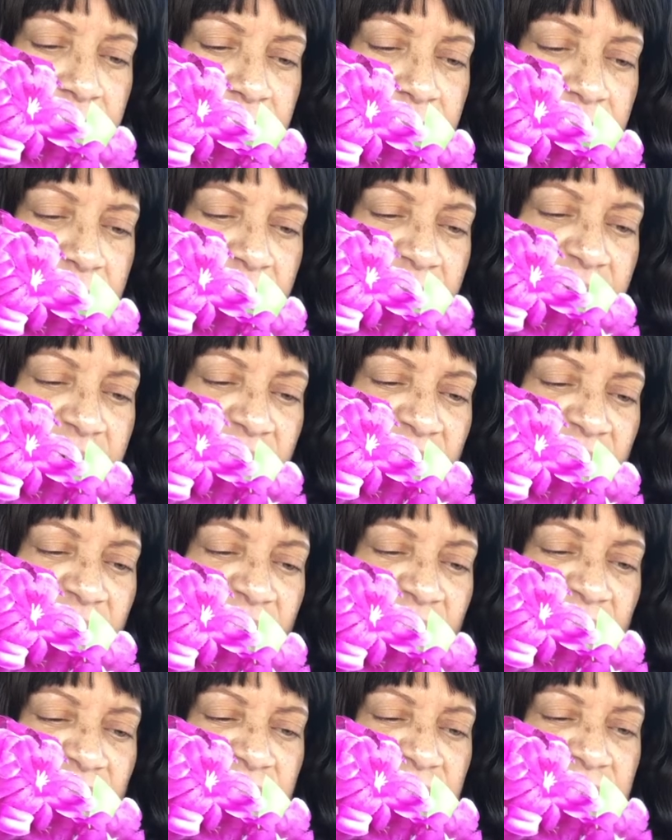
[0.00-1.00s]
high
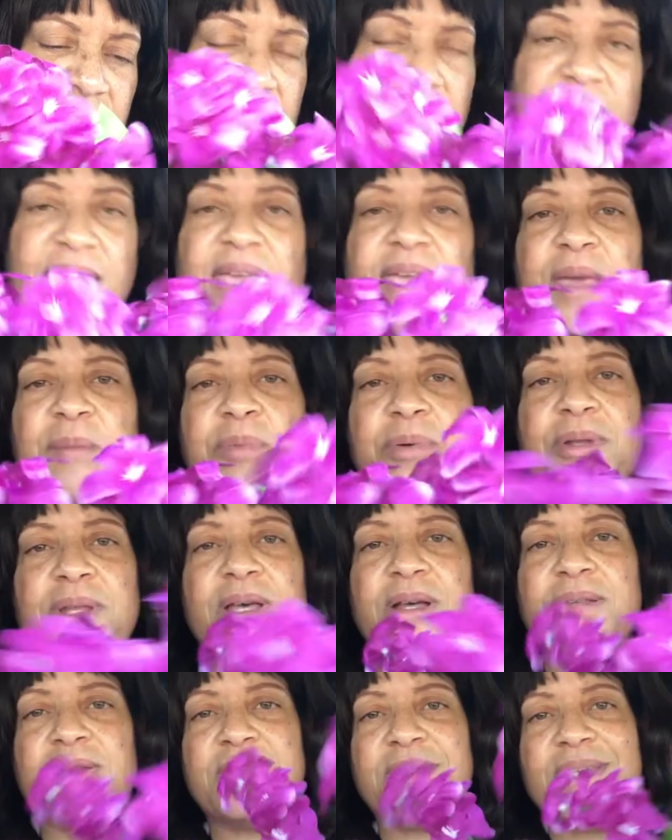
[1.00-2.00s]
eight I can't
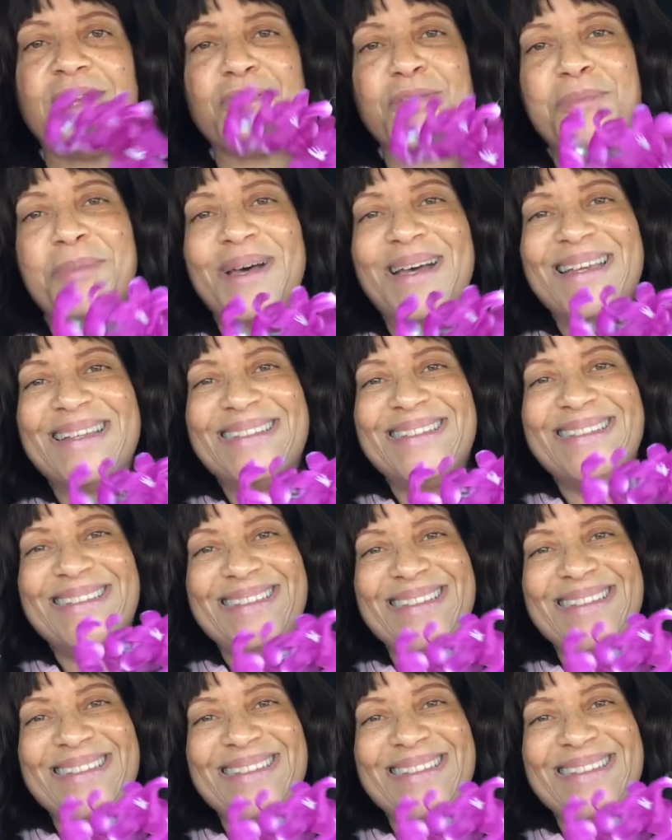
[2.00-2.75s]
pronounce it never mind